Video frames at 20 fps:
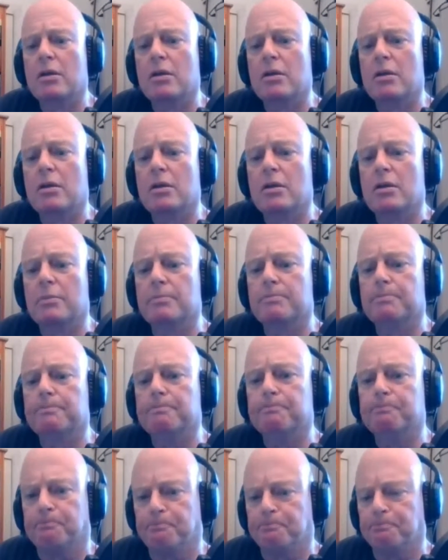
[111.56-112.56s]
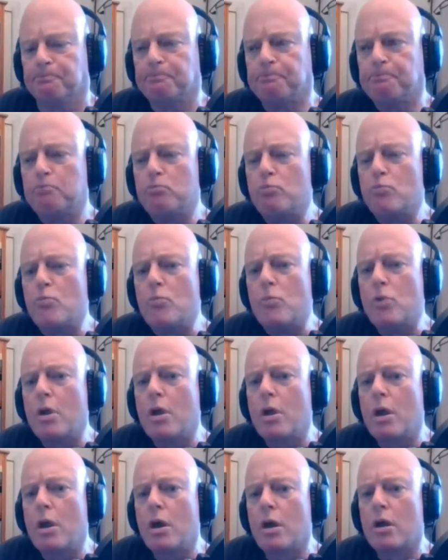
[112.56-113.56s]

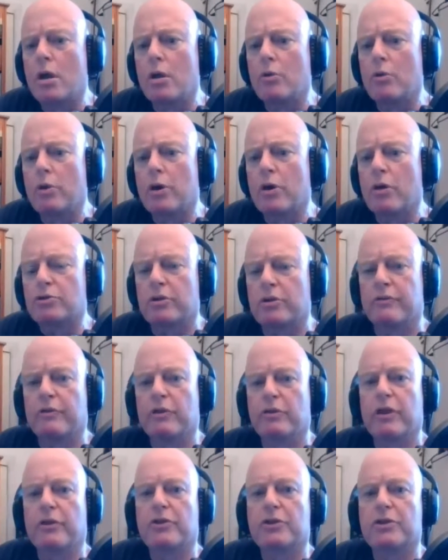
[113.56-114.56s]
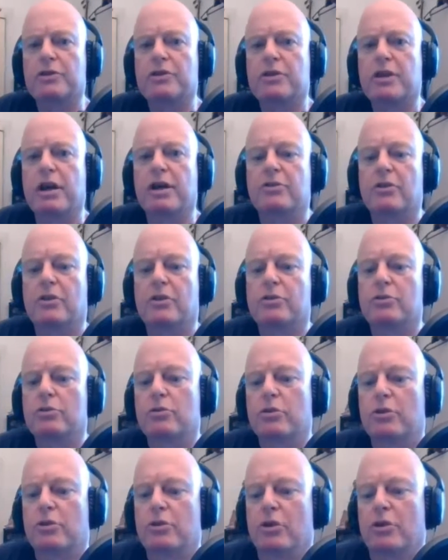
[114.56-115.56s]
when I was travelling around the States, I saw
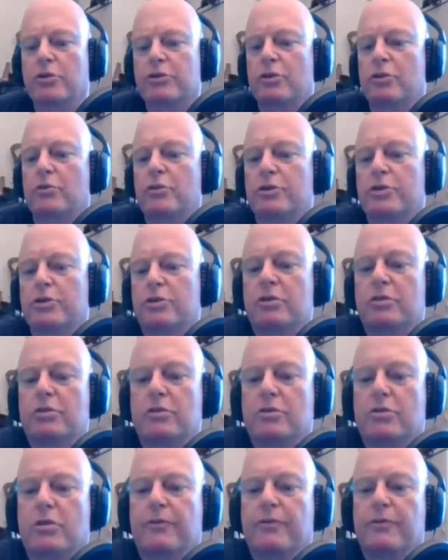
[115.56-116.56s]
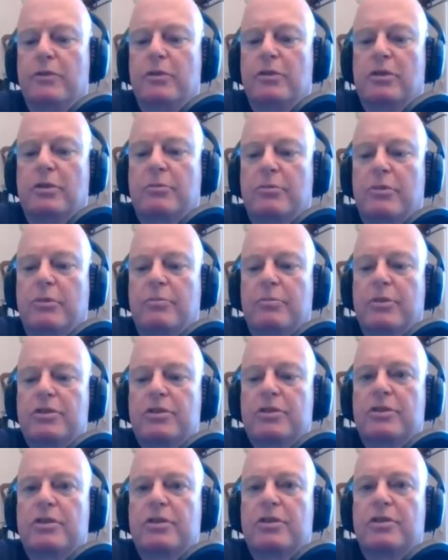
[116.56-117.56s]
the consequences of some of the
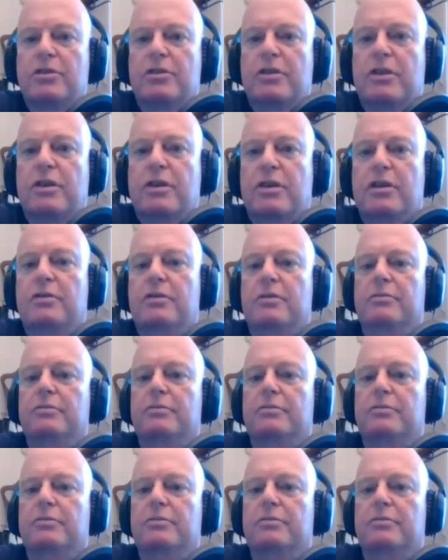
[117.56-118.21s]
businesses that